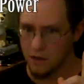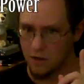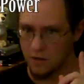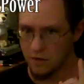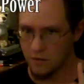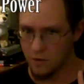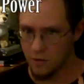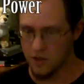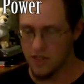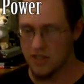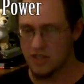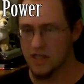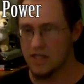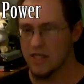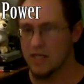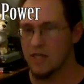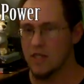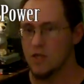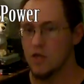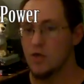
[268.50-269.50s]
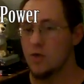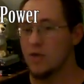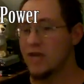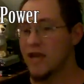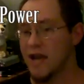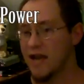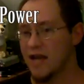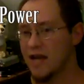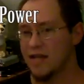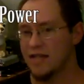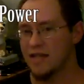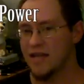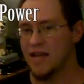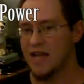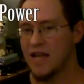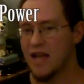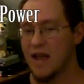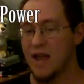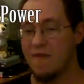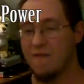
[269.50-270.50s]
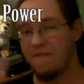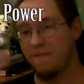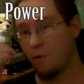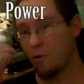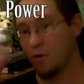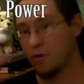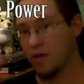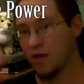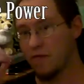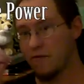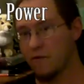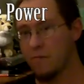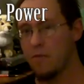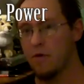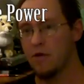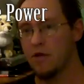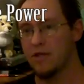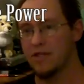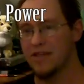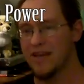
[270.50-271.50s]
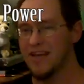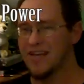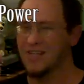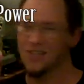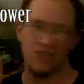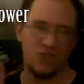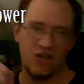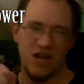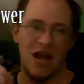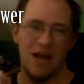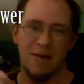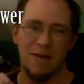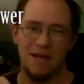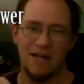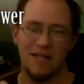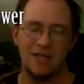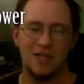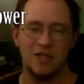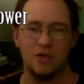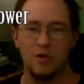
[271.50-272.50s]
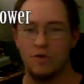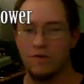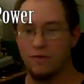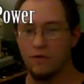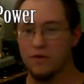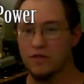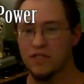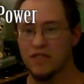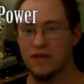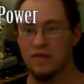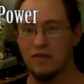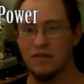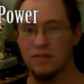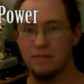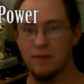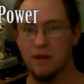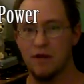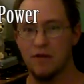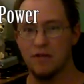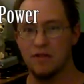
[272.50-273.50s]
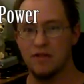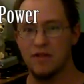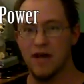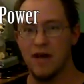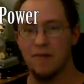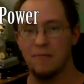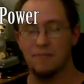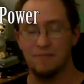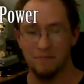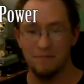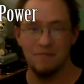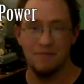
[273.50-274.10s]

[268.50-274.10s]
Conversely, you cannot take a 4th level bullet and jam it into a first level spell slot.